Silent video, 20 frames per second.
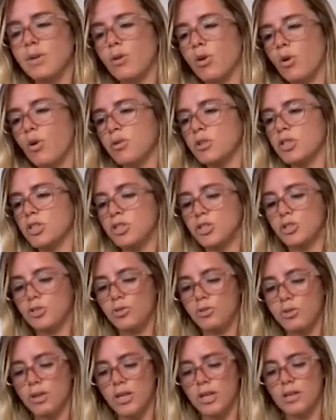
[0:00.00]
thing we're going to
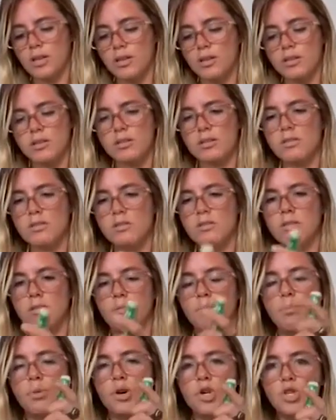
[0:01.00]
do is
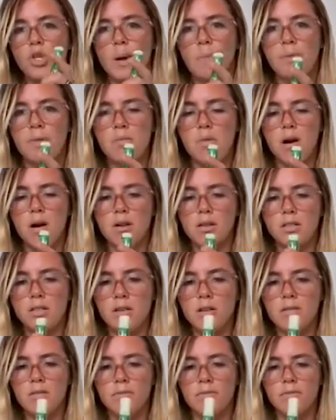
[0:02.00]
push up the
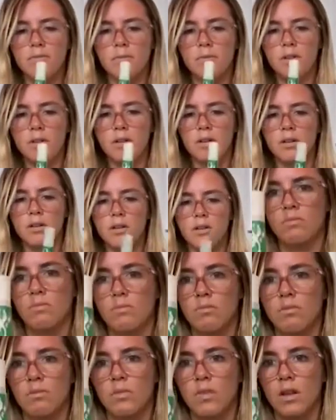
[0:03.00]
moxa,
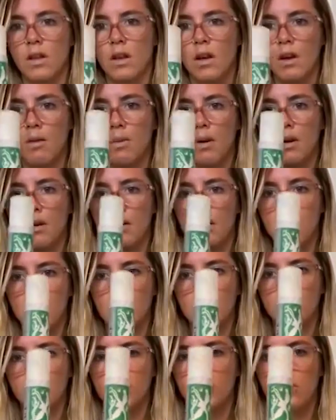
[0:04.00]
about an
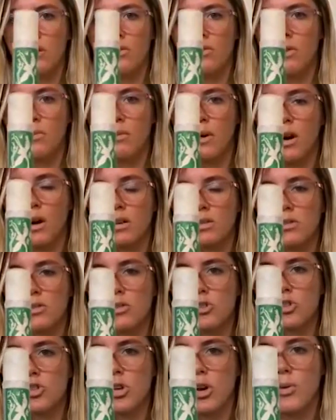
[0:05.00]
inch of the
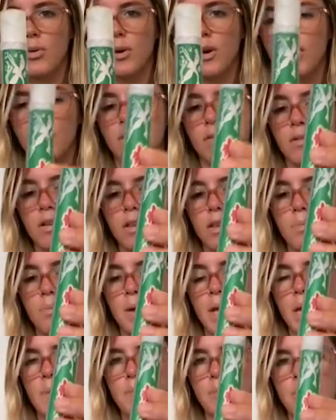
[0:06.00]
moxa showing, and the
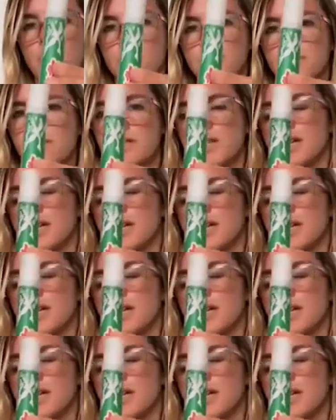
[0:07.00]
paper is